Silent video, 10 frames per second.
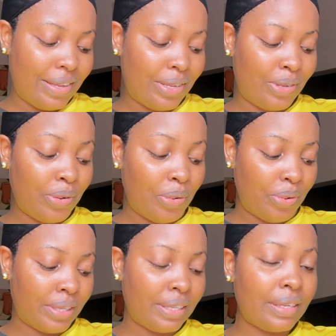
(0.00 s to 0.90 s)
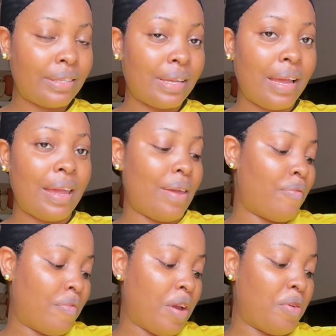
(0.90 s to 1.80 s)
So this is a
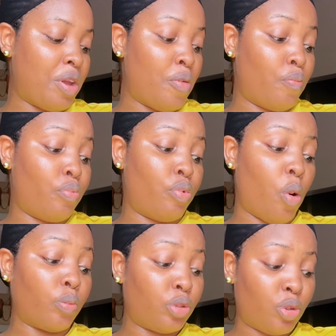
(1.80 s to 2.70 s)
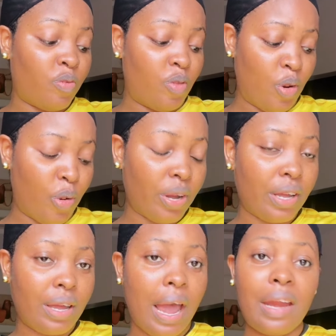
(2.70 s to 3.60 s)
very impromptu vlog.
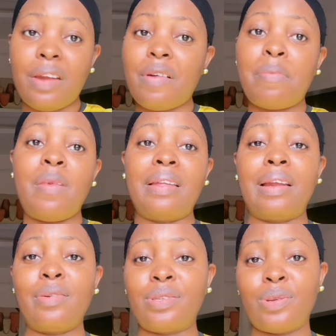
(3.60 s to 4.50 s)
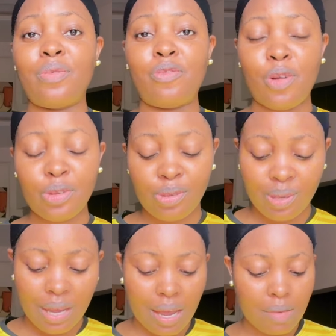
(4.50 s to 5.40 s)
I never planned that I was gonna vlog
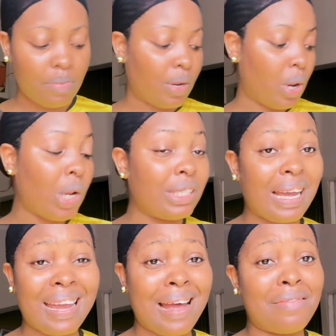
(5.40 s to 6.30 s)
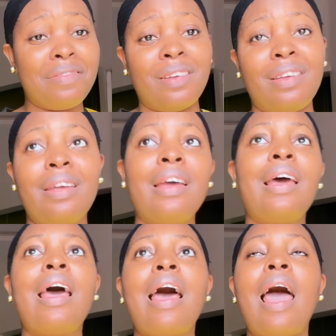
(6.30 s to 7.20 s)
today because I have
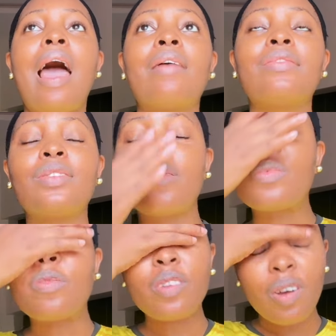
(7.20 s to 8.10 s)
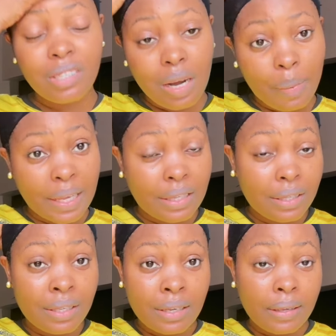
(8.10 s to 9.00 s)
some vlogs that I'm
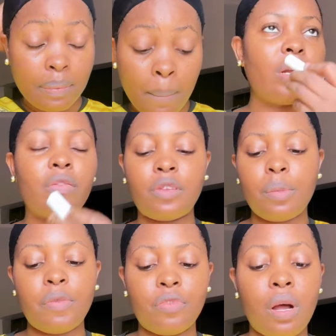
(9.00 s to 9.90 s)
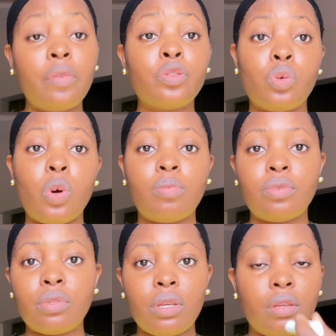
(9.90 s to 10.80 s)
editing. One of them even have to go up
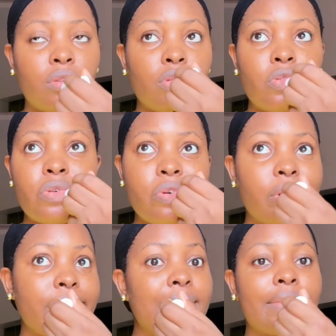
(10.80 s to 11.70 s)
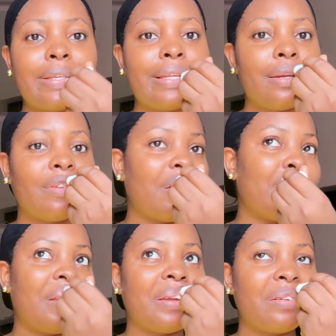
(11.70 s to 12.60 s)
today. So obviously I never
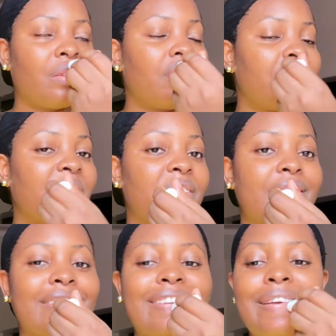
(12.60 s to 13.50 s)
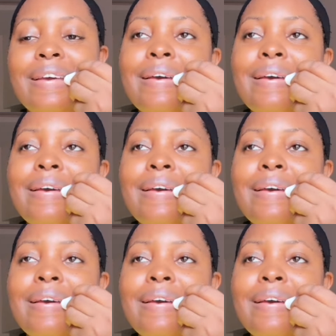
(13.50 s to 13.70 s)
planned that I was gonna vlog today.